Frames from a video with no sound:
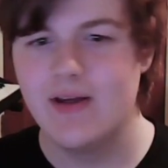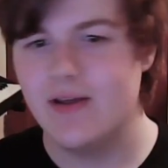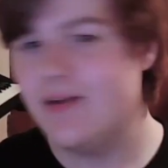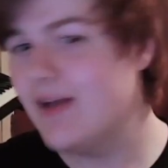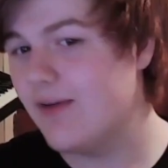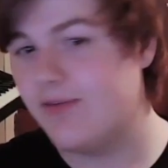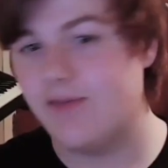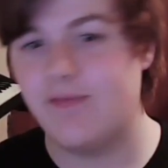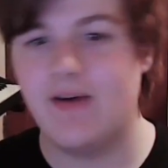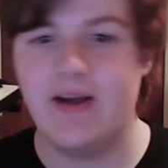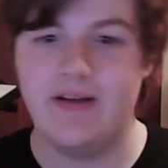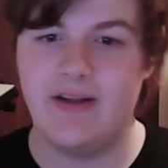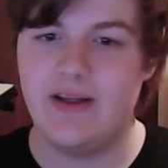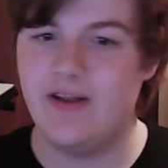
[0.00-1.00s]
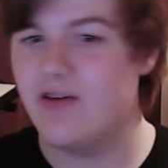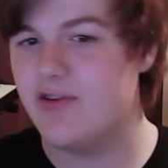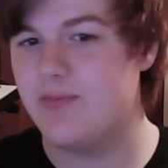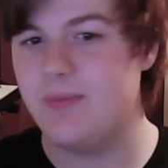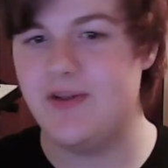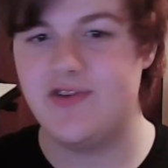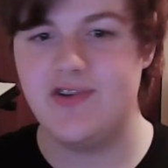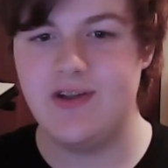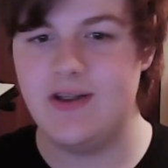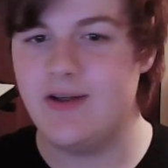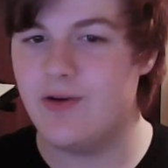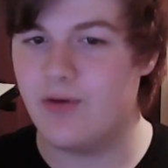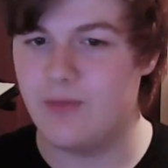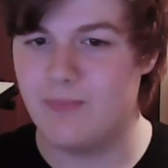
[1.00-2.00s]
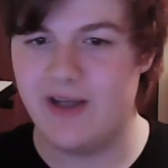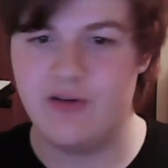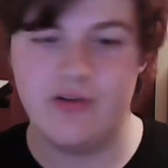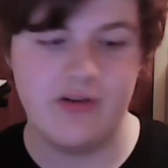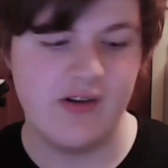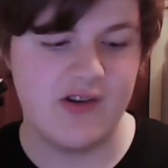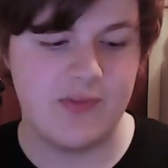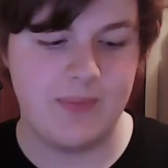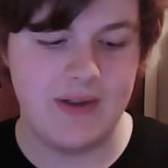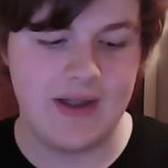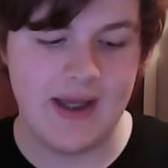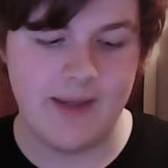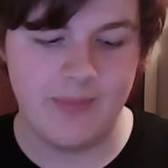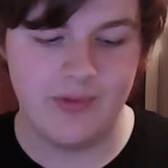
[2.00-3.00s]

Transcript: you have to find a USB-C or a micro USB cable,